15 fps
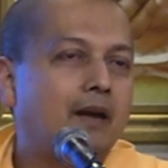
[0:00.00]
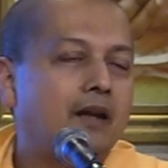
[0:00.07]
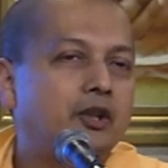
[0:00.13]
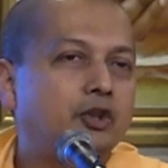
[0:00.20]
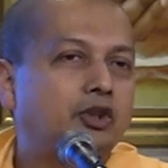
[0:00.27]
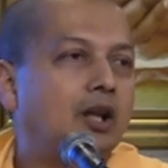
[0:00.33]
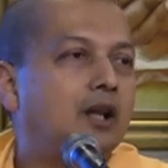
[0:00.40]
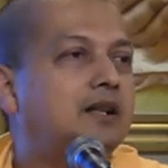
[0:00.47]

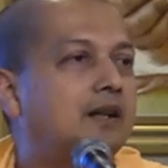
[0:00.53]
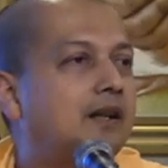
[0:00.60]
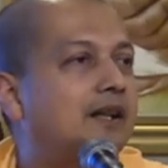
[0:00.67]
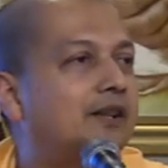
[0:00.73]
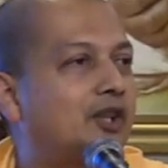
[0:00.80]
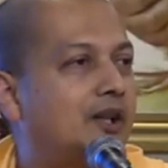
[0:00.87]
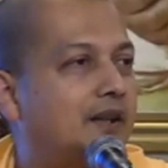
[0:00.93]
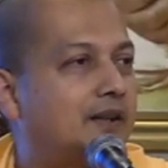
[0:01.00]

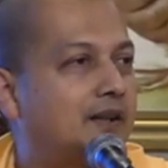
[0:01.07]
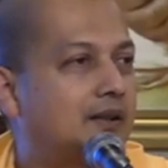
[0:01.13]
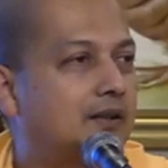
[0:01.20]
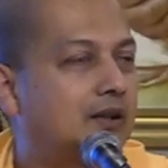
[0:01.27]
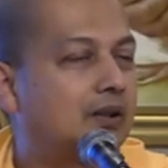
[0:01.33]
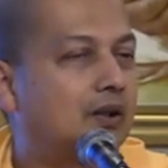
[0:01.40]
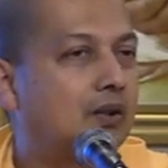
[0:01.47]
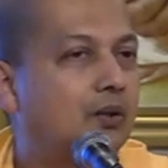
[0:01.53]
Shankaracharya,
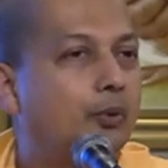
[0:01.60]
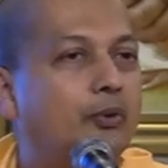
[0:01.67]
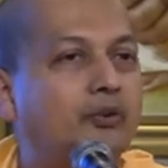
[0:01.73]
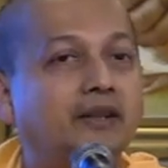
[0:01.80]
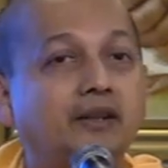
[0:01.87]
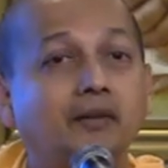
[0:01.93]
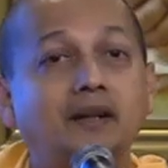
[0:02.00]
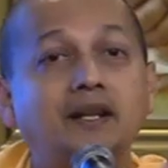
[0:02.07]
who is
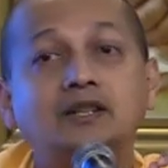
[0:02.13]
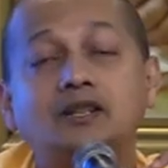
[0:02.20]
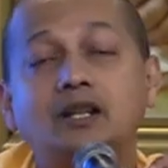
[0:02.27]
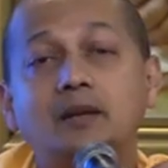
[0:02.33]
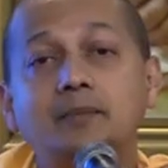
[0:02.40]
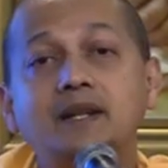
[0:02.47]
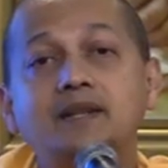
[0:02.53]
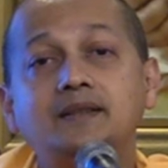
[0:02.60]
the great
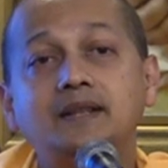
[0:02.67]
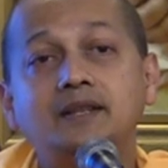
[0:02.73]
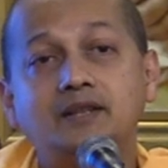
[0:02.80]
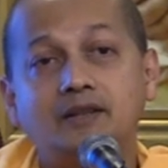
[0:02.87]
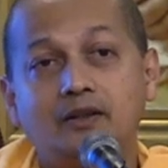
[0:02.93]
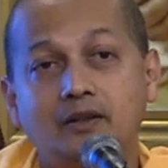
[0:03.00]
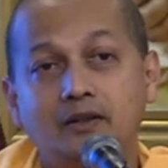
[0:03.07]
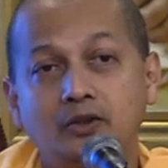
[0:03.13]

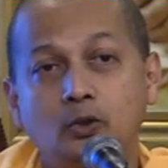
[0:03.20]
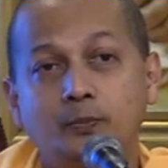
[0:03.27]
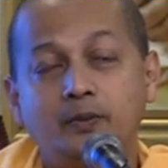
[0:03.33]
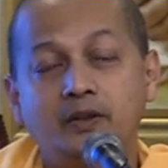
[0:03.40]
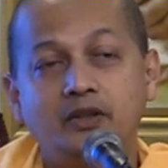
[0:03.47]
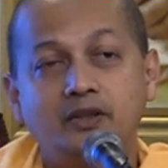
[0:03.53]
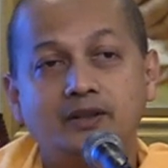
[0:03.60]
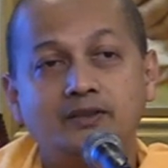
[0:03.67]
commentator on the
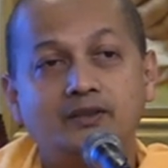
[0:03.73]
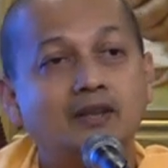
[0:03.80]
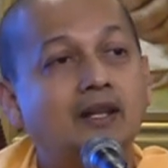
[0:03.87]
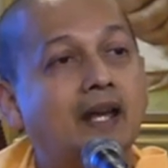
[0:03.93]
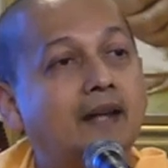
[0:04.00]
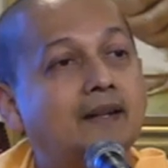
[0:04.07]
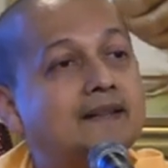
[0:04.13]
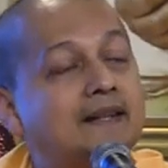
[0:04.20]
Upanishads
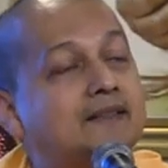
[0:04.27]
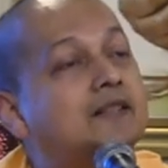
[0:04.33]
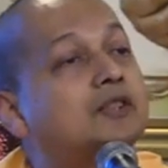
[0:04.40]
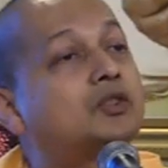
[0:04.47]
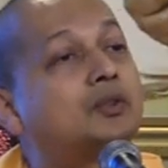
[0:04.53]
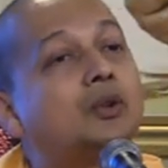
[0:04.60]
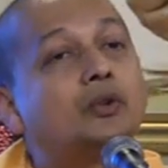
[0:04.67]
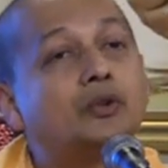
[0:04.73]
and is at the
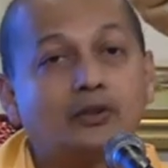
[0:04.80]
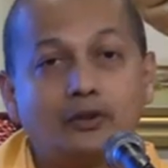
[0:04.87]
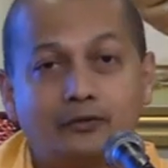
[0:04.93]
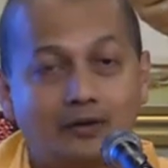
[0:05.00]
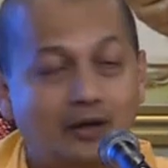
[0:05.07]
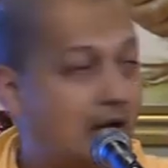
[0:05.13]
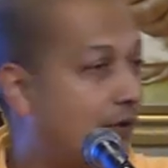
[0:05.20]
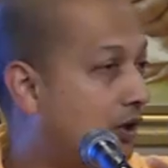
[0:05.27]
source of
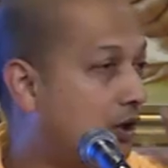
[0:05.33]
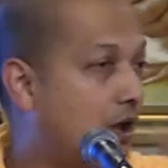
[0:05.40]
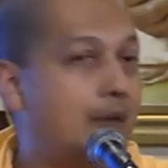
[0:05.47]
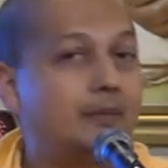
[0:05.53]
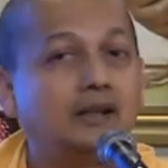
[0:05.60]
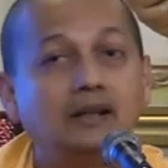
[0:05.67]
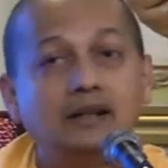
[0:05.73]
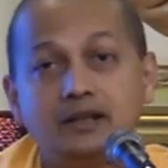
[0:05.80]
our
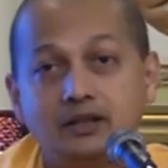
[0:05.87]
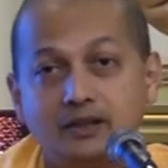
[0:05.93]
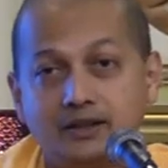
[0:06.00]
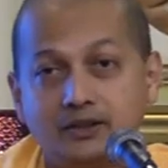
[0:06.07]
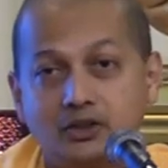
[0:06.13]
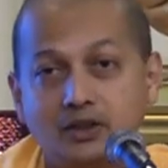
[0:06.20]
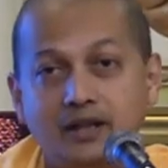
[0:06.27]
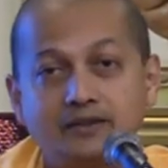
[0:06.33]
common
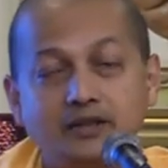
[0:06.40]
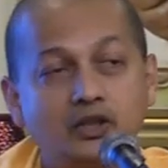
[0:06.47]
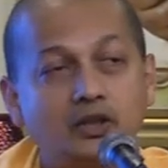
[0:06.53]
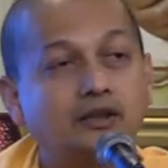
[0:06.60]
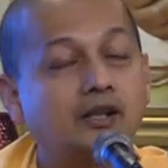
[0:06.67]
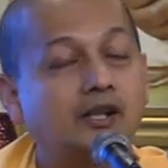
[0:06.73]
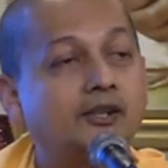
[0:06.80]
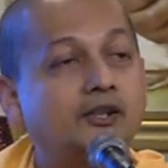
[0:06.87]
lineage, Adi
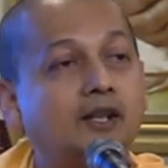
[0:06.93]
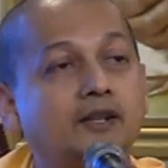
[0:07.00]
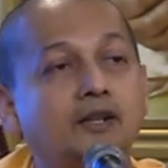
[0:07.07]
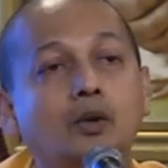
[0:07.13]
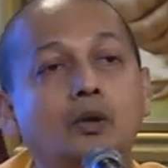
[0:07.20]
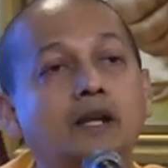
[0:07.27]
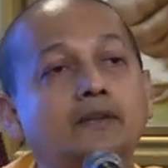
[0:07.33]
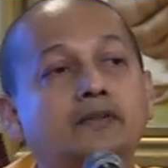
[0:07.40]
Shankaracharya,
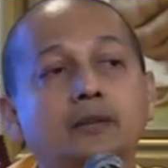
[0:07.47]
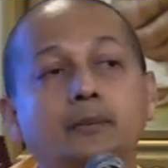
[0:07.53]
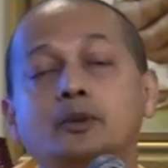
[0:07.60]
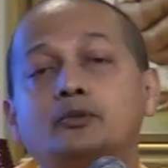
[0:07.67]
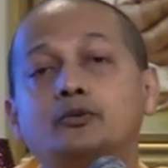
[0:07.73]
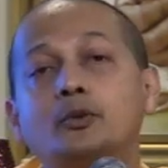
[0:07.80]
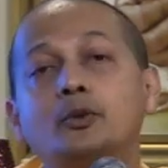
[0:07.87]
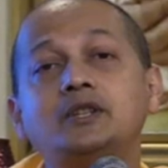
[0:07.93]
who lived
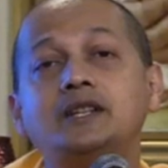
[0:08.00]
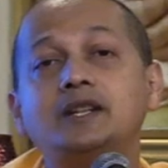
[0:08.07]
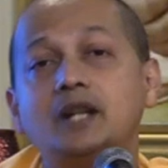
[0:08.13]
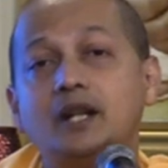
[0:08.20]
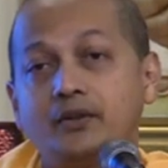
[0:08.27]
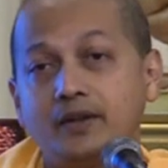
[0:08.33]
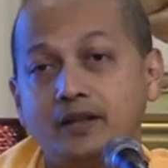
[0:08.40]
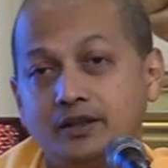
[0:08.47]
about
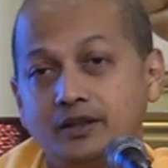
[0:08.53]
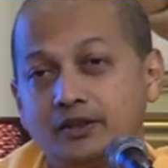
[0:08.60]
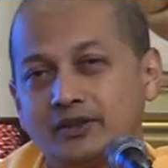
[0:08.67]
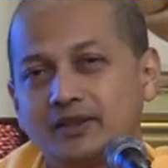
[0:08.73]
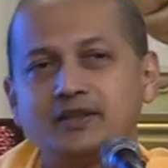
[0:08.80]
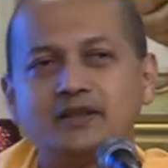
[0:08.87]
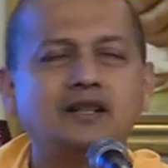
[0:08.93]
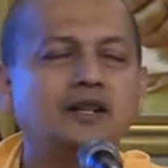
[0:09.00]

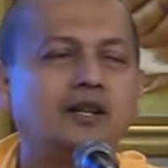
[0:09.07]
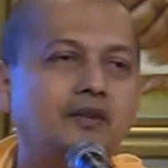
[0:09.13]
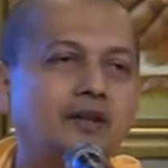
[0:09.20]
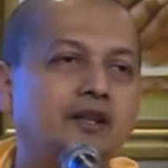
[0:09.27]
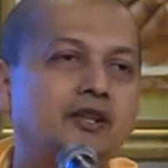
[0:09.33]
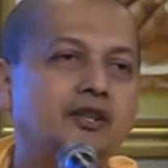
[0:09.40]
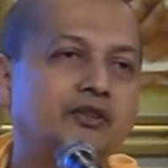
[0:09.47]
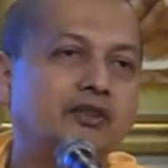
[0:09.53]
1300
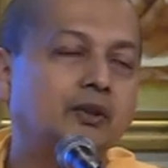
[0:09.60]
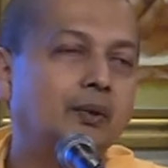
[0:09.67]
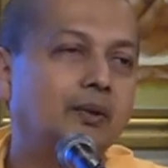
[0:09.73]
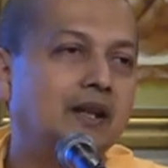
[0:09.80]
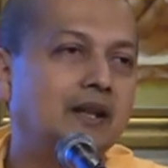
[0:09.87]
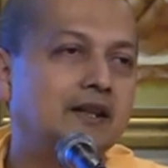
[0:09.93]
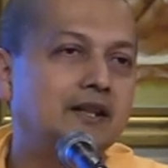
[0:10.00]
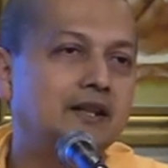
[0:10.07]
years ago in
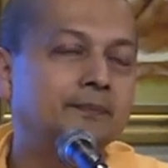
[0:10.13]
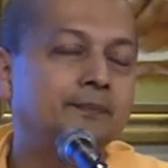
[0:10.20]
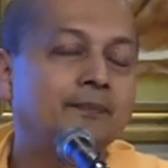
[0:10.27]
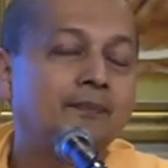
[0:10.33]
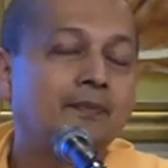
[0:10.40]
India,